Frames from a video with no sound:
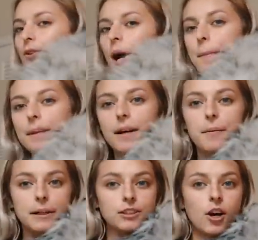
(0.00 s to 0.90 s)
so happy. I'm
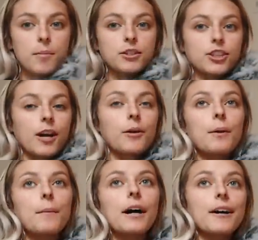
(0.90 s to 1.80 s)
about to hop in the
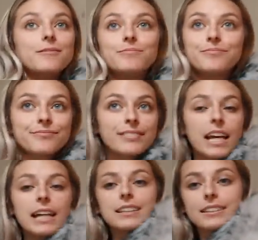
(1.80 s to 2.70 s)
shower, but
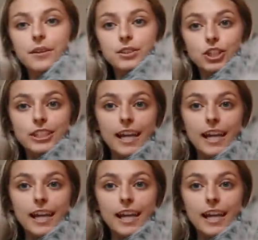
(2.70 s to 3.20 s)
today was a good